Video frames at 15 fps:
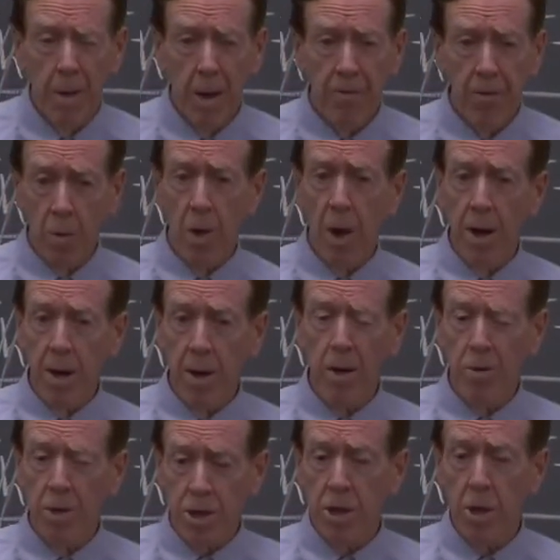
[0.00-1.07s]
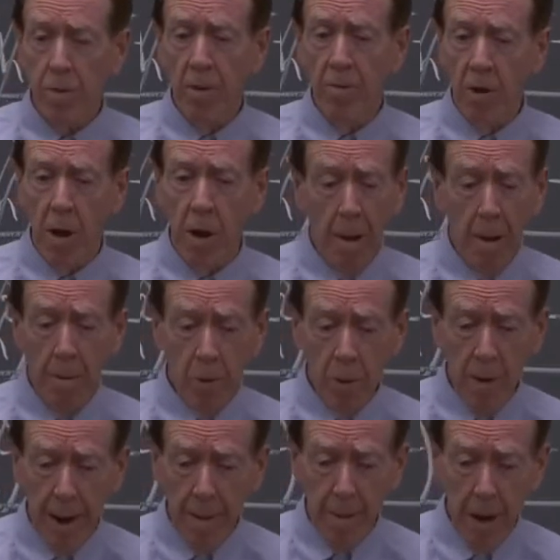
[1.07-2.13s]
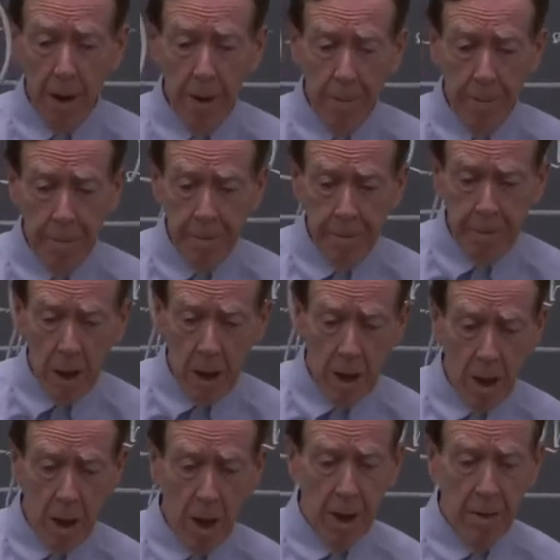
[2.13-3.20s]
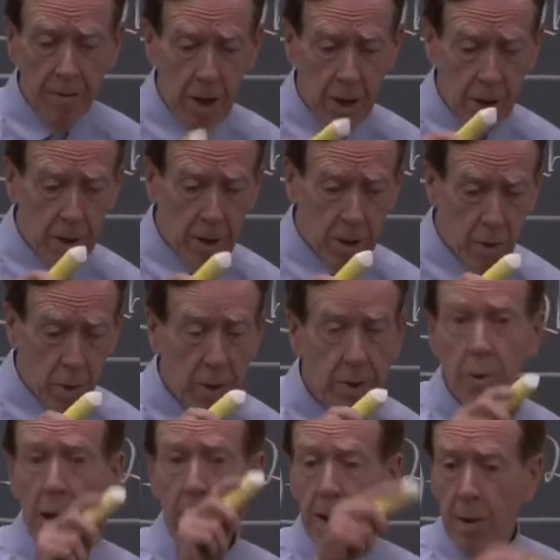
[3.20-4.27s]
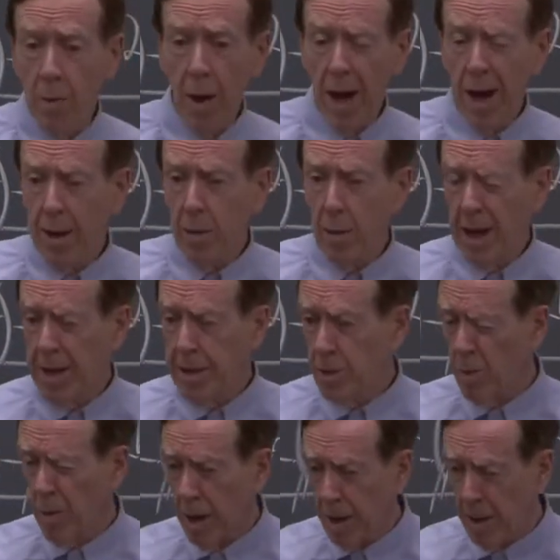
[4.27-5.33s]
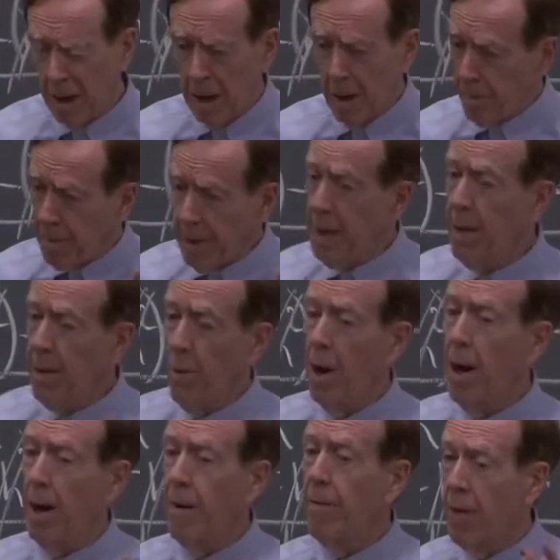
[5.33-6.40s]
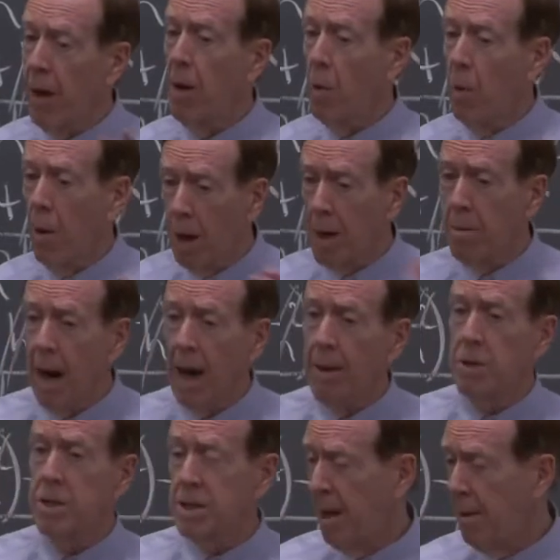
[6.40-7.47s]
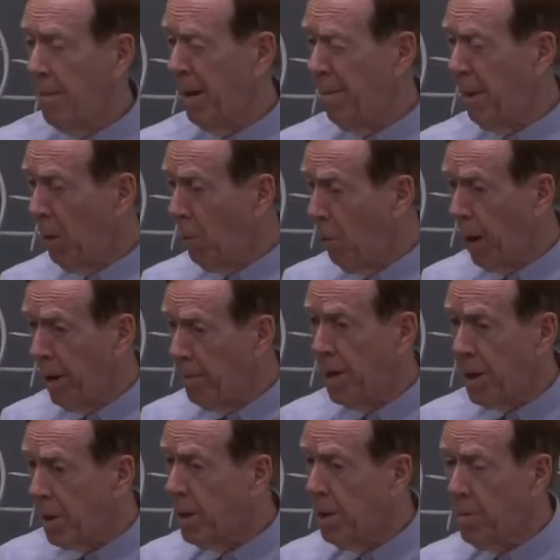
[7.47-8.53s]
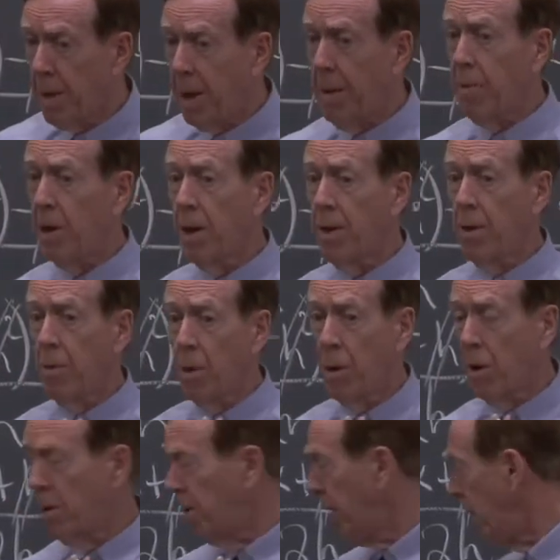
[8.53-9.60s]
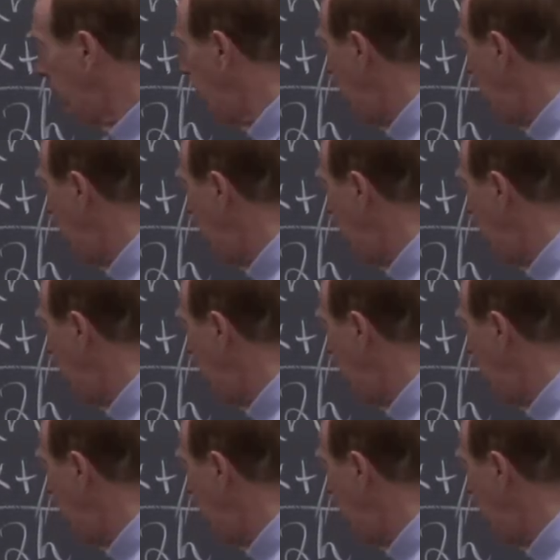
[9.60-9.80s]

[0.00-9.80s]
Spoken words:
If you want to know the slope of a parabola, of a quadratic y equal x squared, be one of the, I would say maybe 1 million people in the world